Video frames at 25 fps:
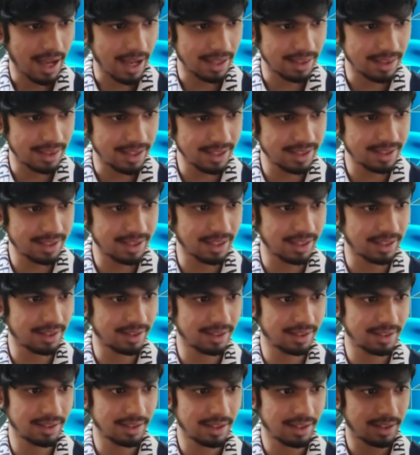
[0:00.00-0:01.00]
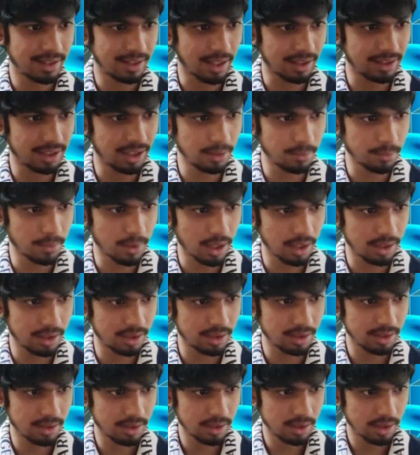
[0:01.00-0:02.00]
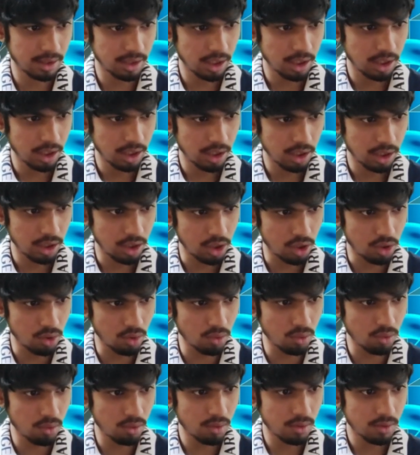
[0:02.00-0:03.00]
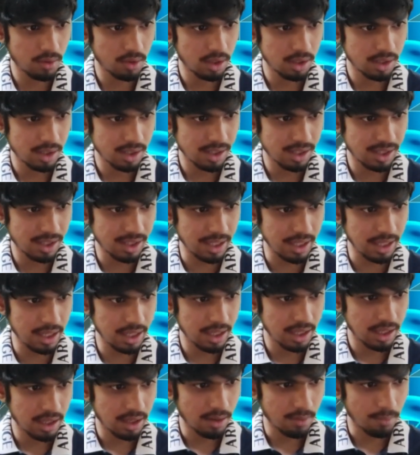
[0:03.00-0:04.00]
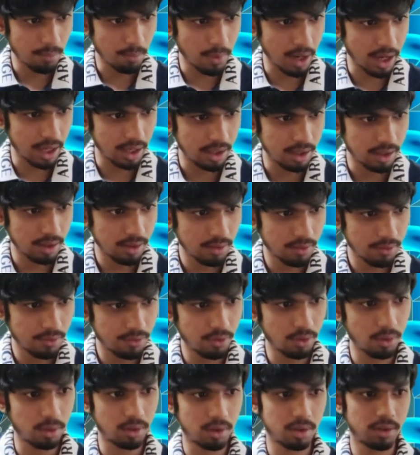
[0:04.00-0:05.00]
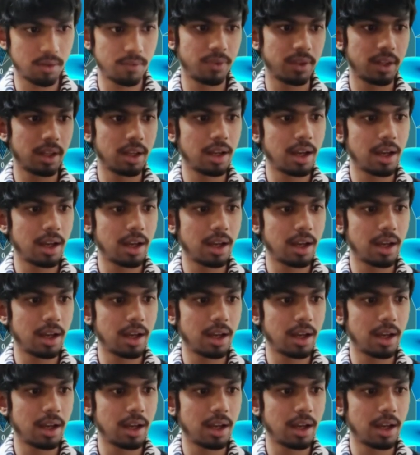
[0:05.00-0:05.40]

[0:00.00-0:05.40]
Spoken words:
And this is nothing but UC by 4.